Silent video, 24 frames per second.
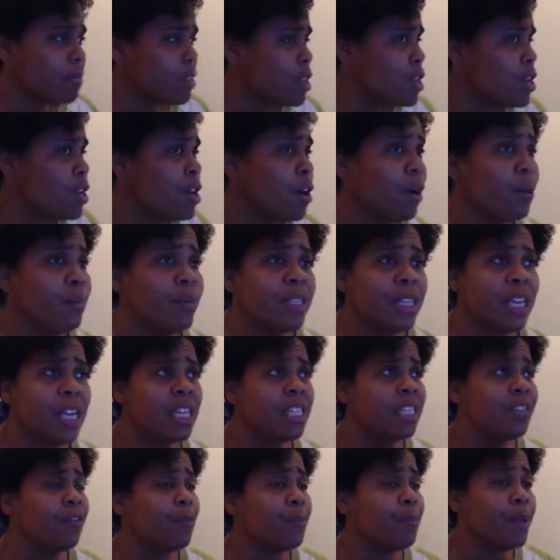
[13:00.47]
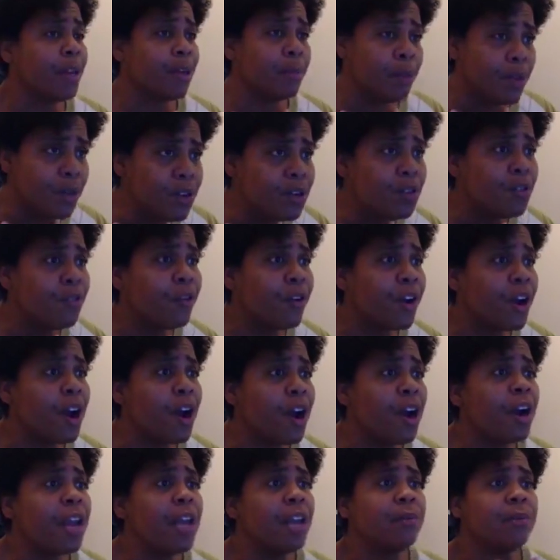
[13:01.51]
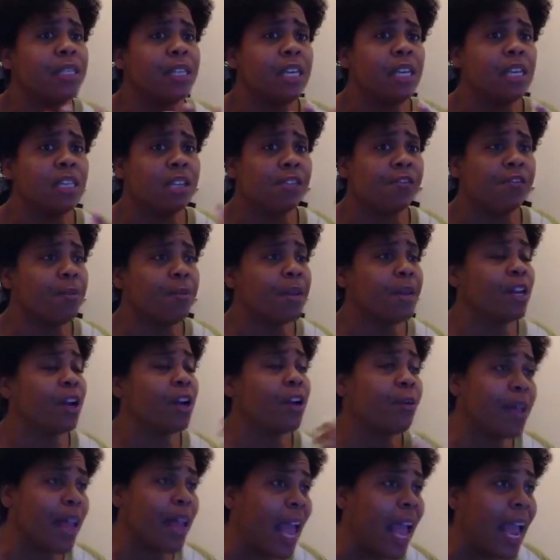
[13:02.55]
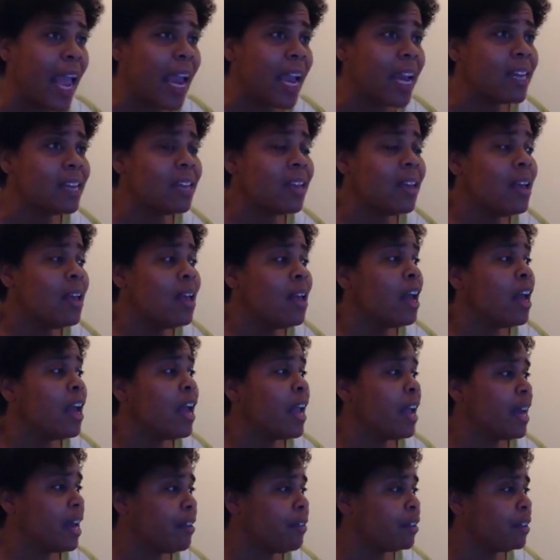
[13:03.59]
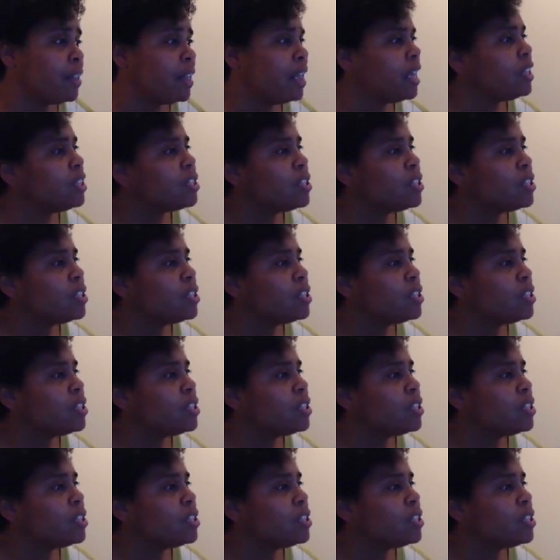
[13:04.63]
you know, it was easy for me to maneuver, it was easy for me to create and everything.